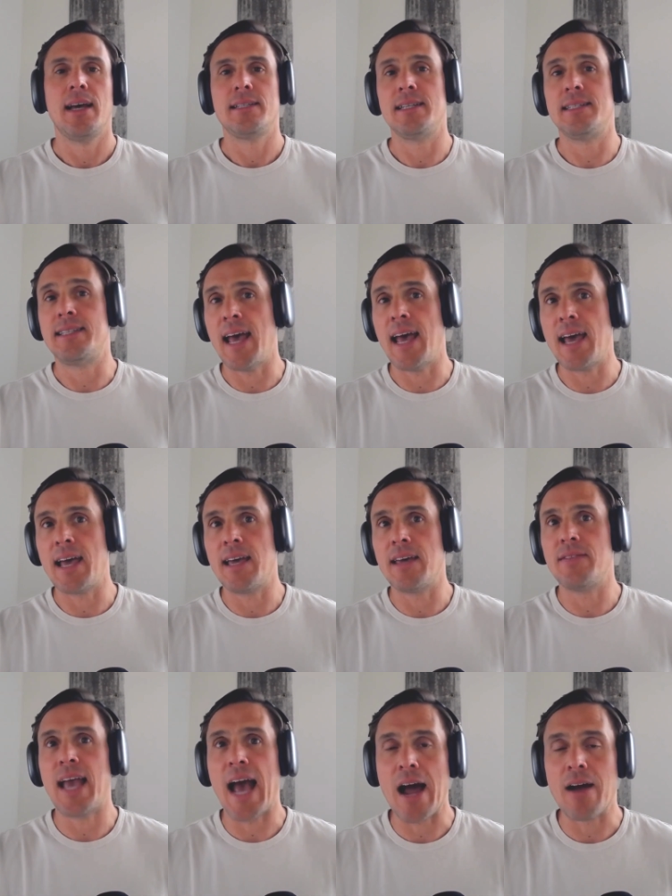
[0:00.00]
Today,
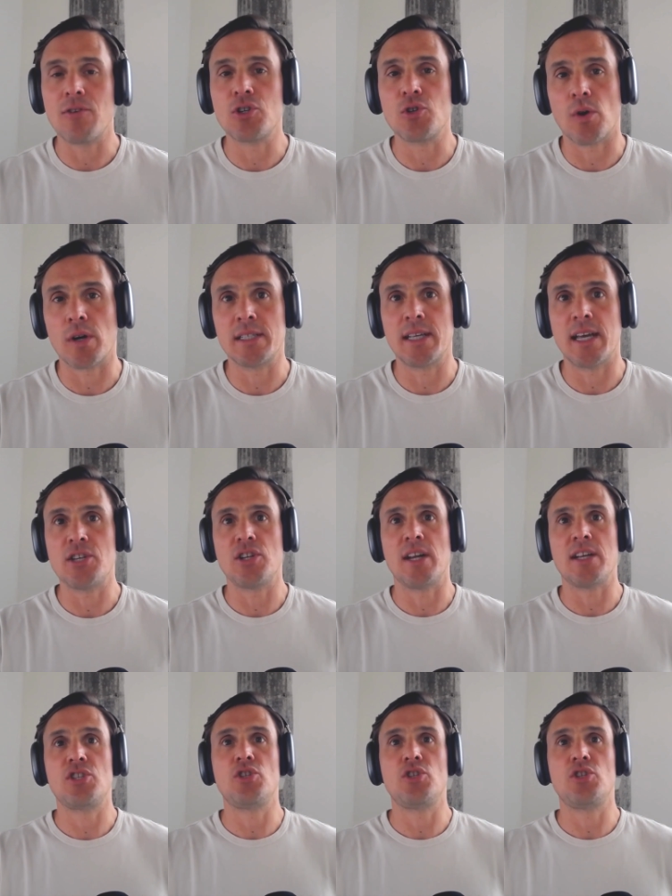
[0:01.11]
the average organization has